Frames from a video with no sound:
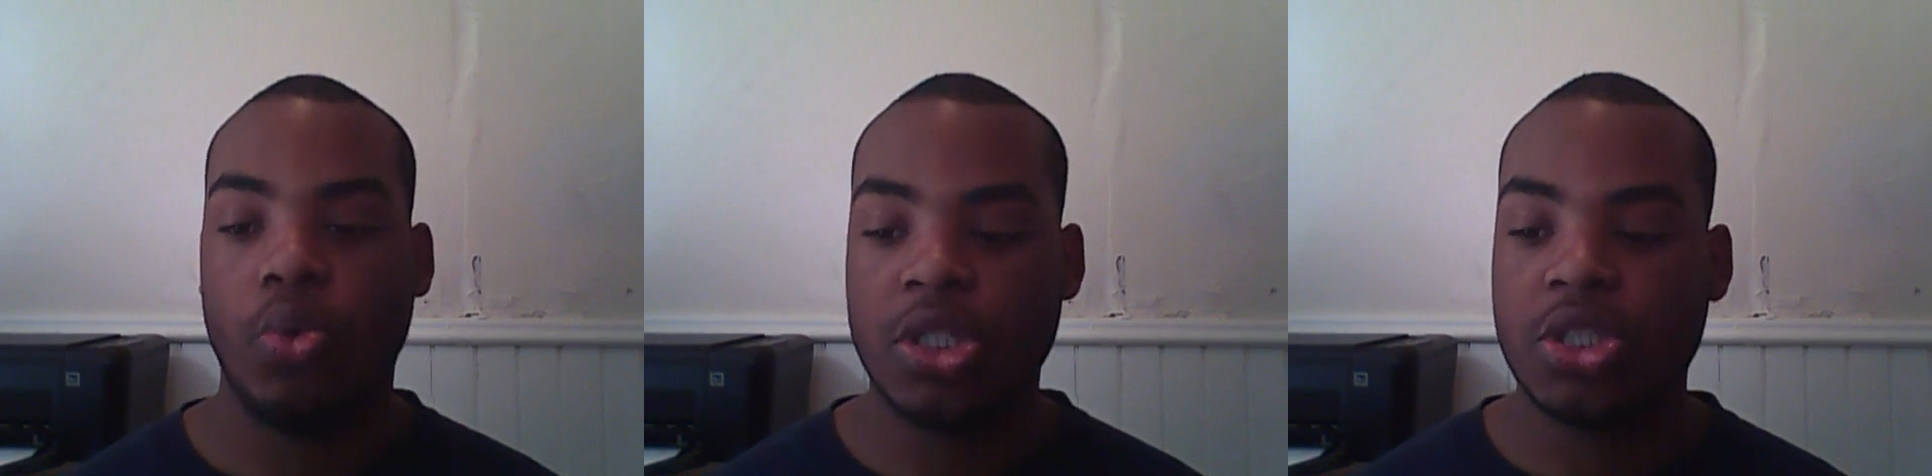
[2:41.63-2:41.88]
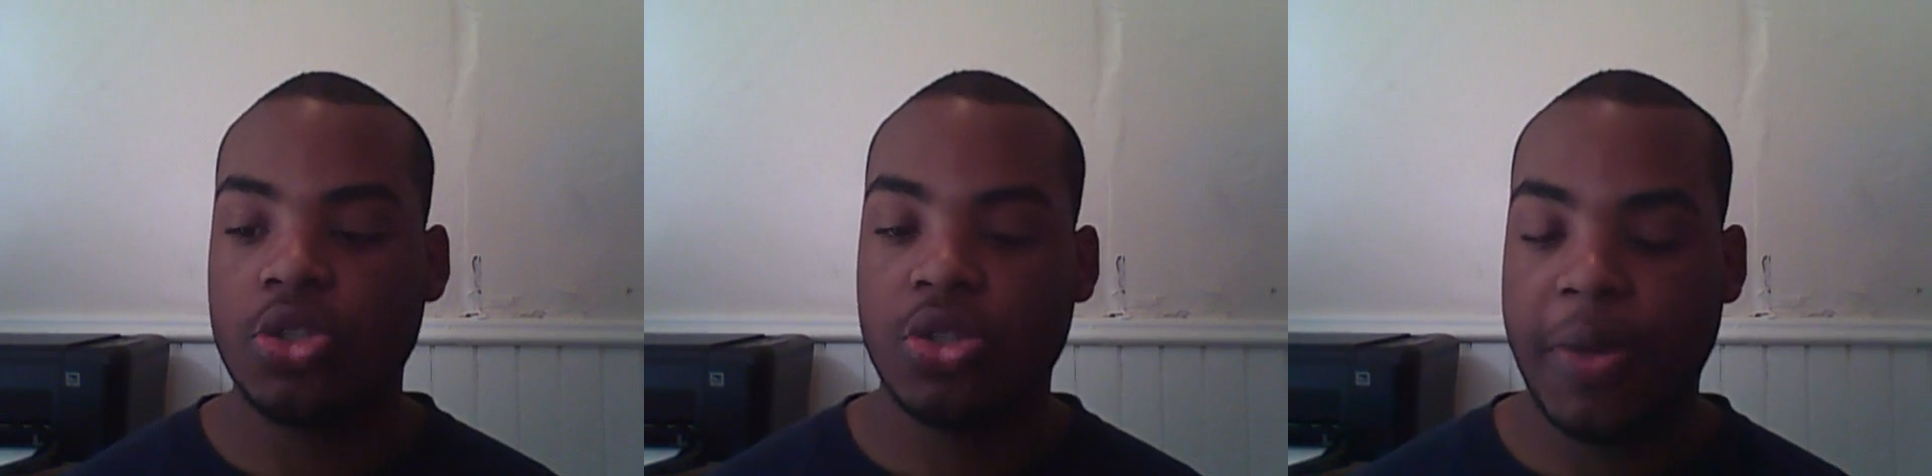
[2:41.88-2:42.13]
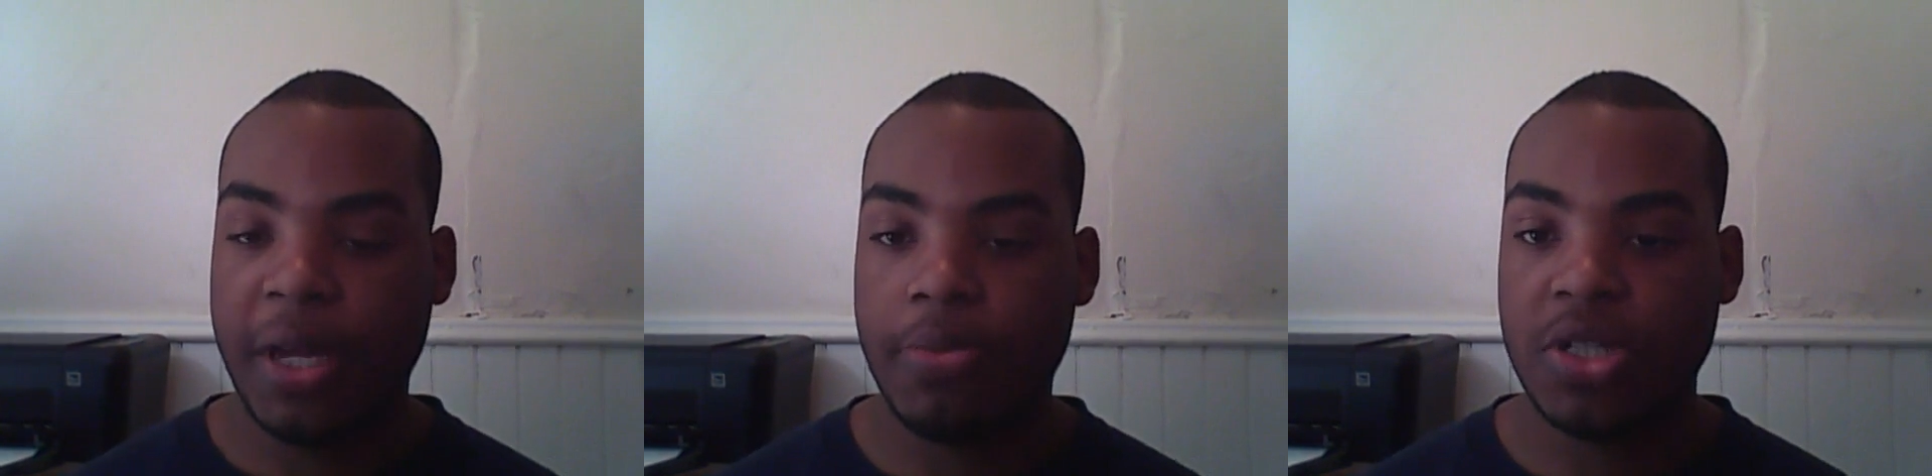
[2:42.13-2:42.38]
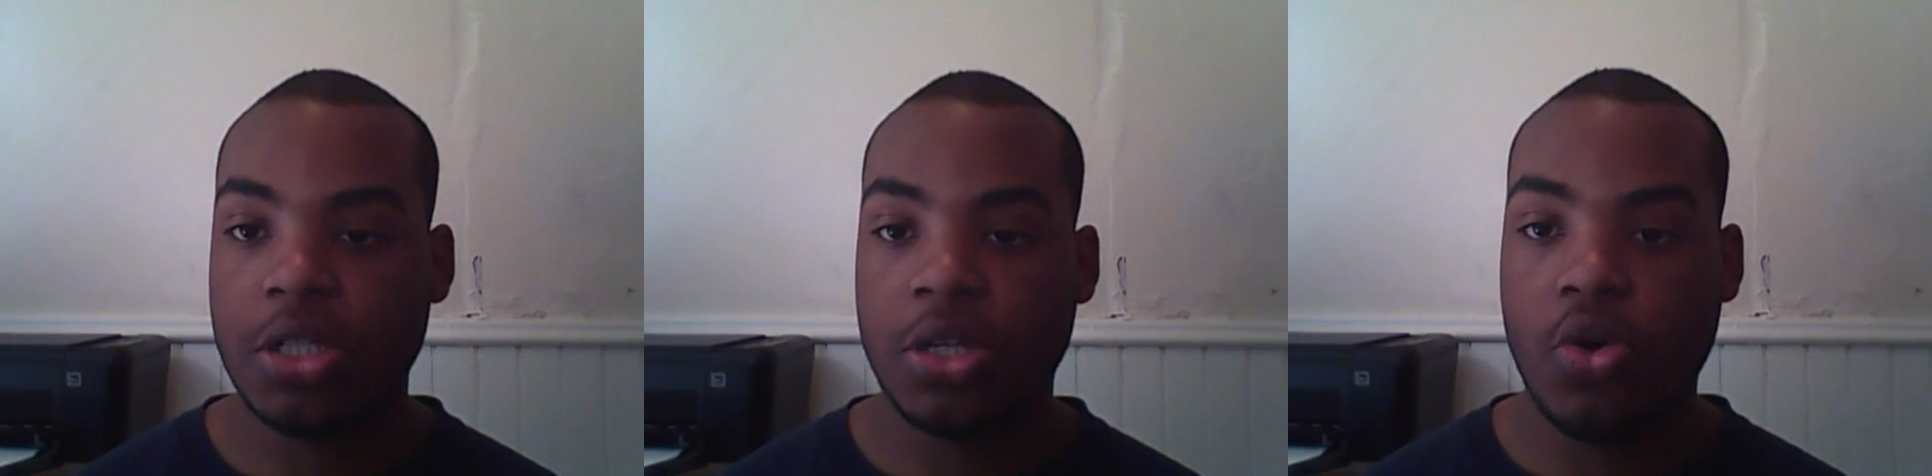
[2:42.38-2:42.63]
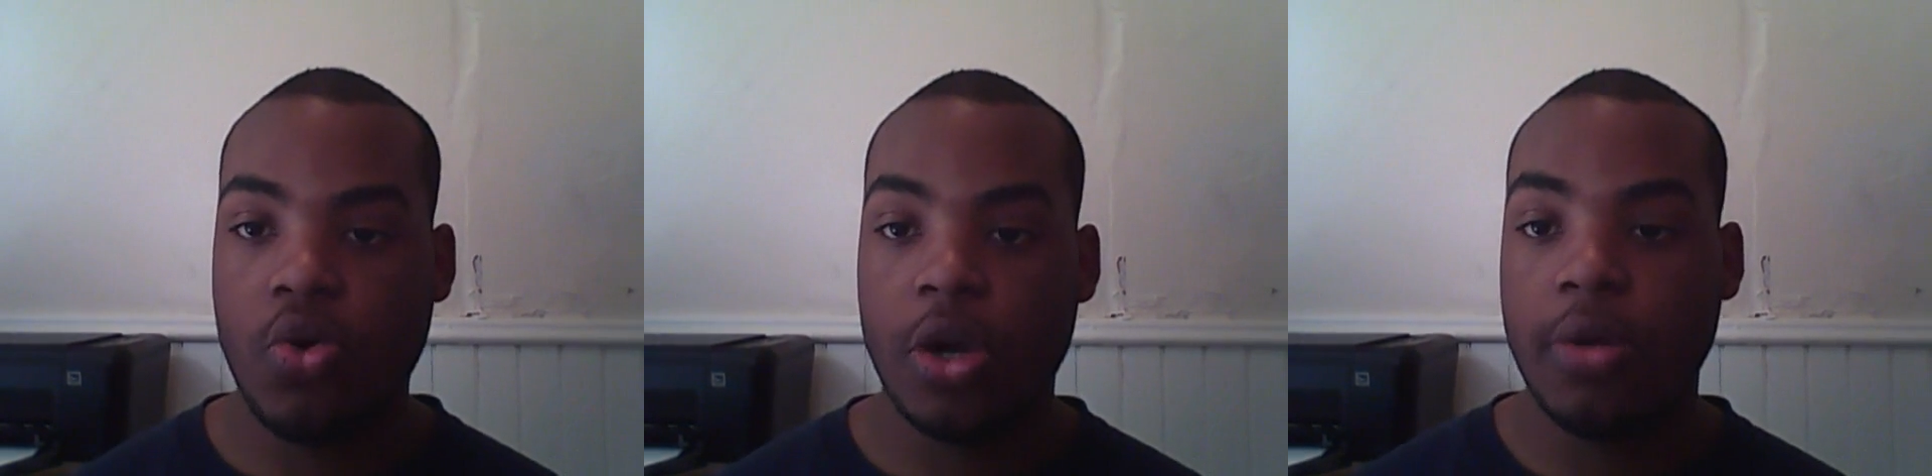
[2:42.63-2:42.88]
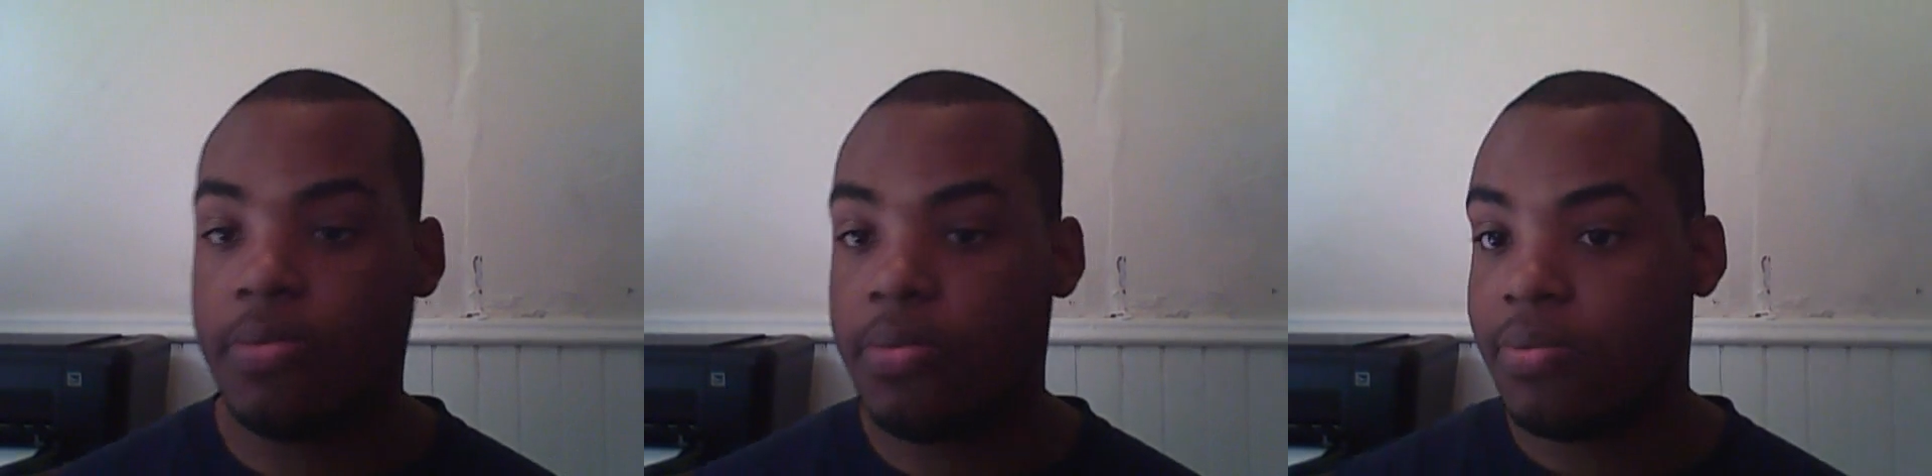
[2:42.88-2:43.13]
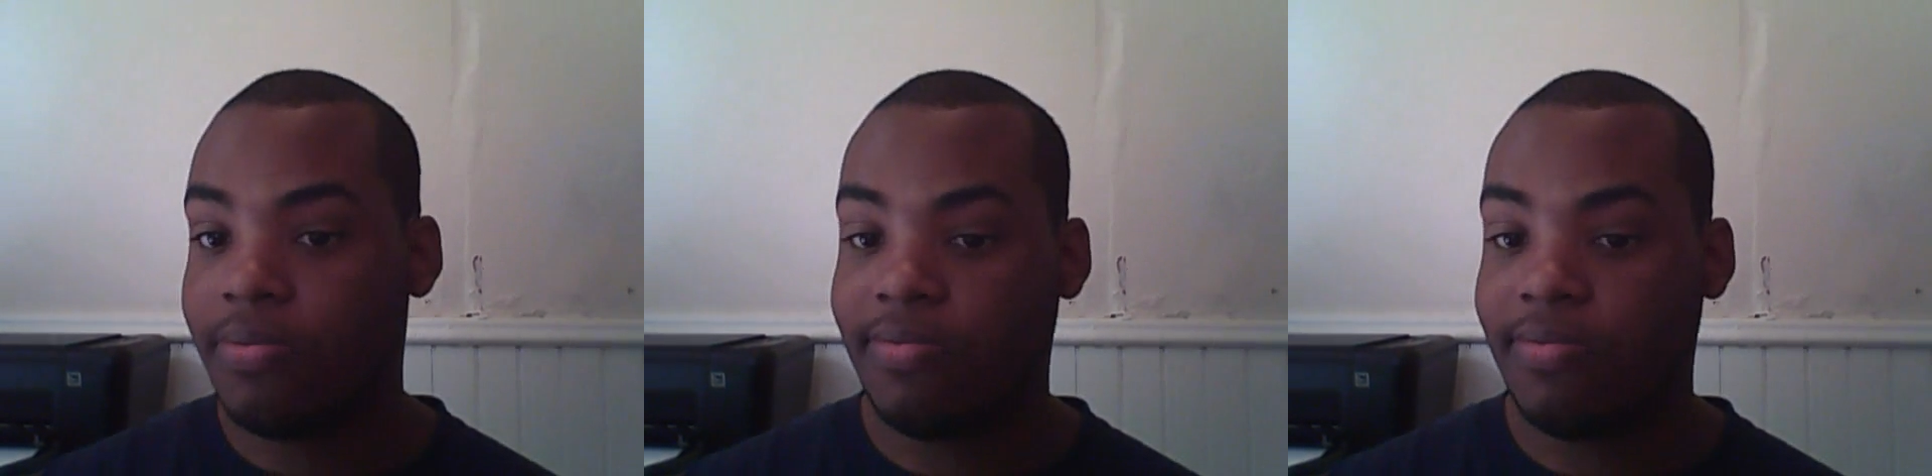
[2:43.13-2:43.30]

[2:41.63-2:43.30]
Once those papers hit the court,